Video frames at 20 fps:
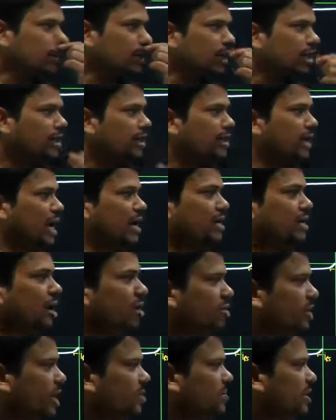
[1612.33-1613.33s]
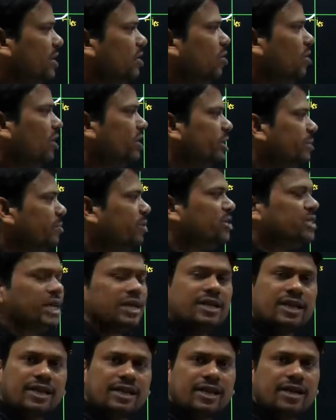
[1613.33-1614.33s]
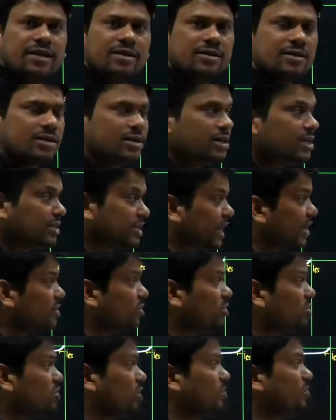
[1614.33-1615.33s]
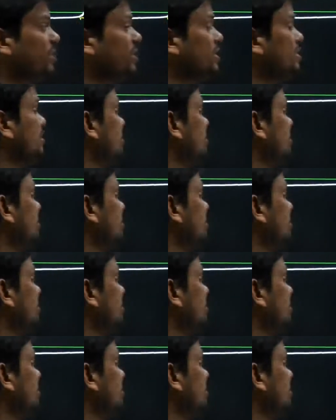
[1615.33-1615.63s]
Yeah, now tell me, all the points are clear? Start your job, please.